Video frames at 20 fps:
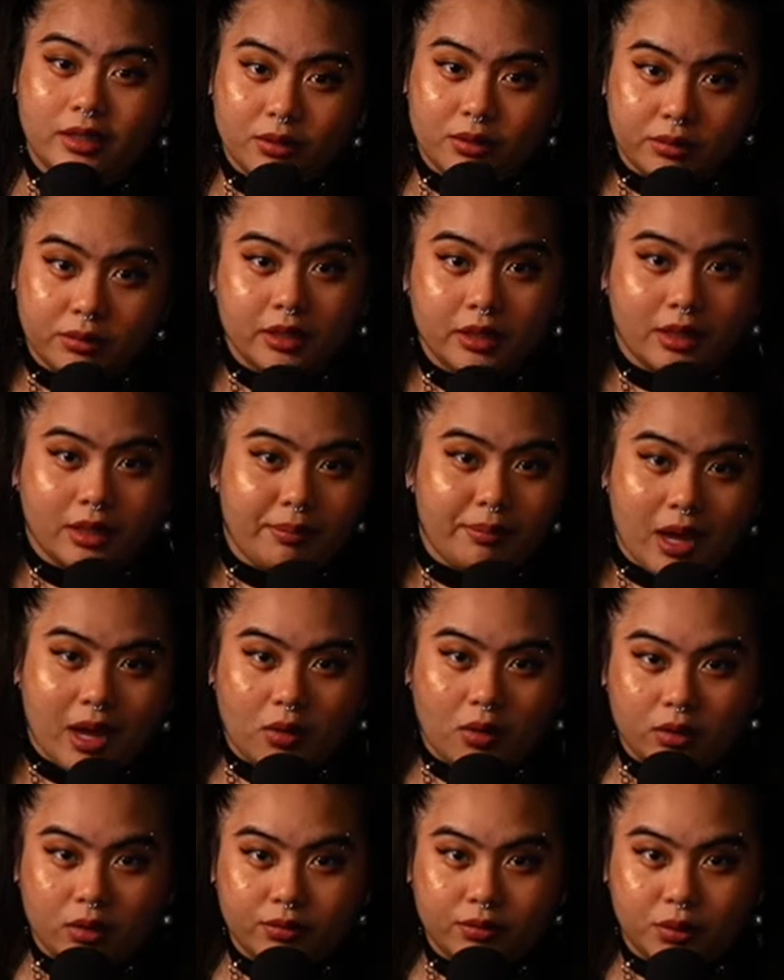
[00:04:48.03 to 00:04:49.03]
really
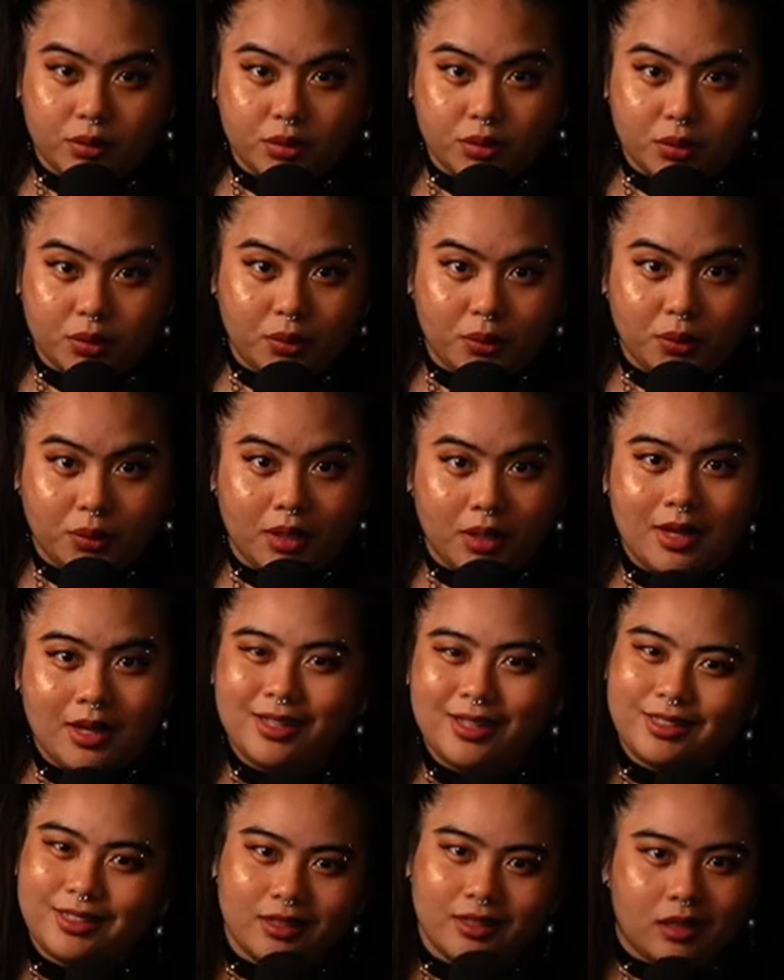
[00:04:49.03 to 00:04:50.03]
powerful tool
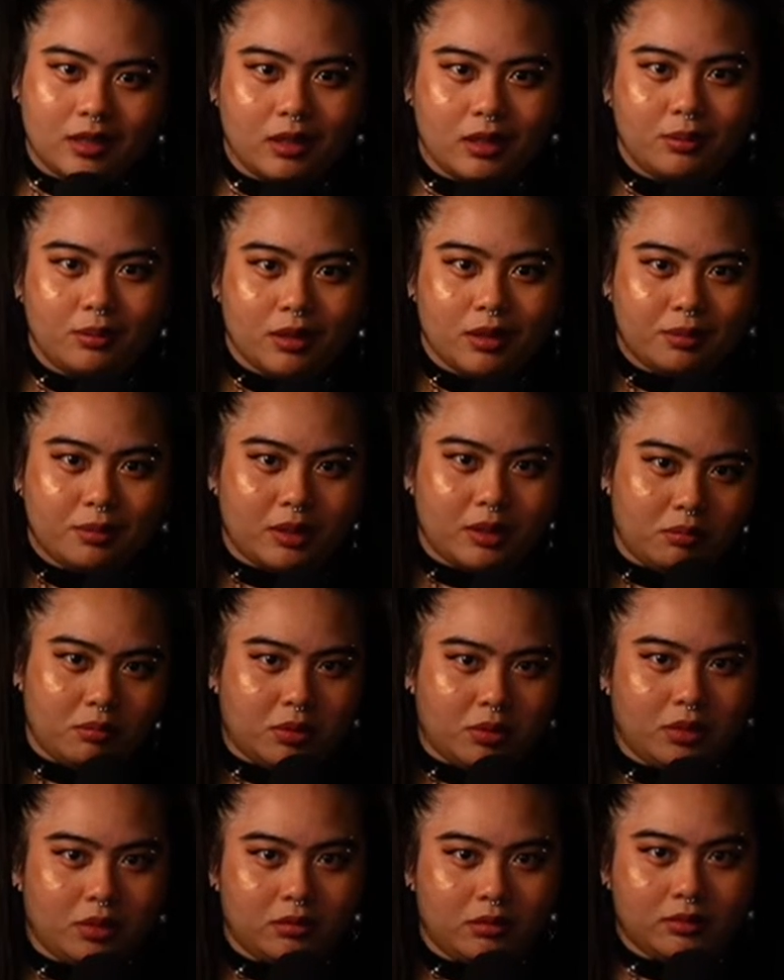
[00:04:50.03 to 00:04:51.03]
to keep their
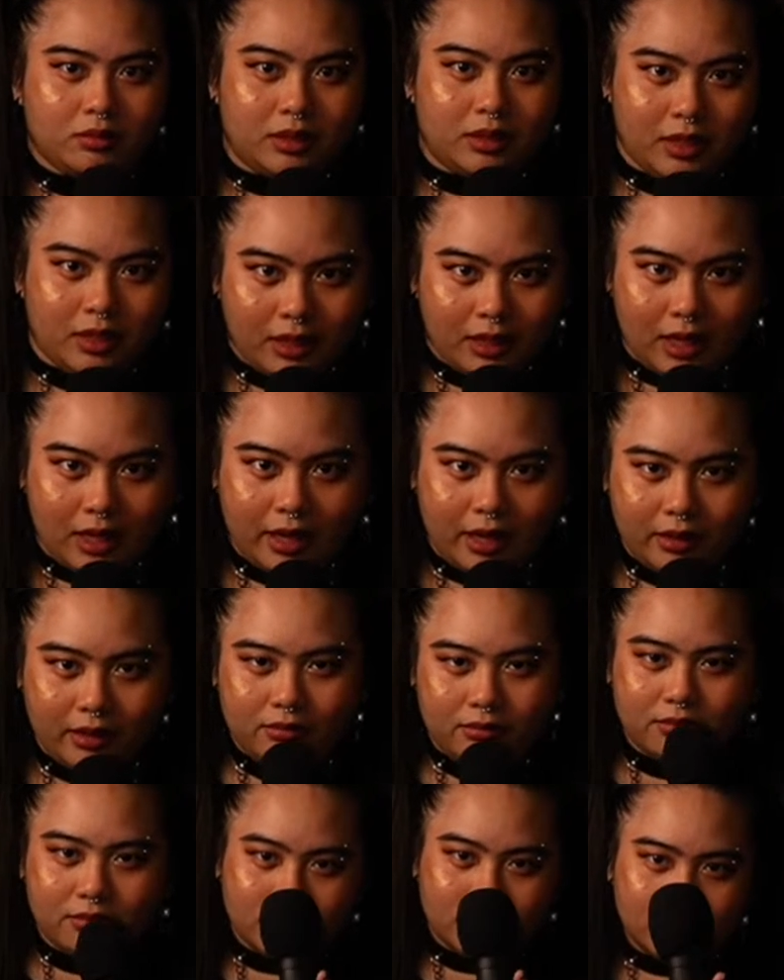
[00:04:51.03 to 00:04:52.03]
people in
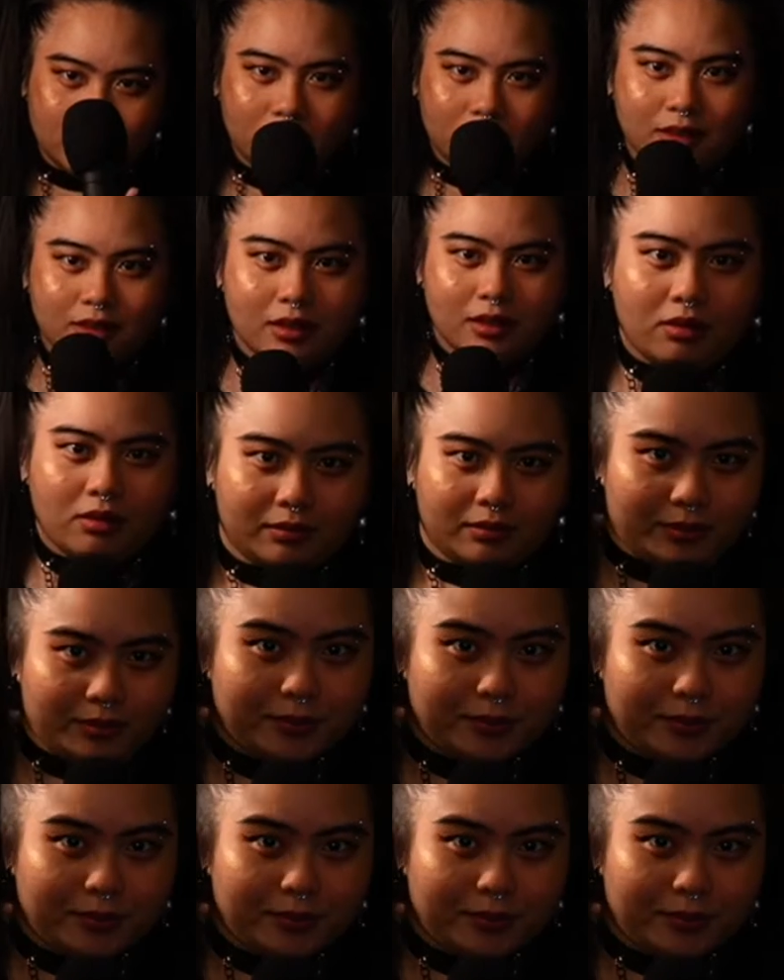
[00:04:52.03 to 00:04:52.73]
line. Let's go.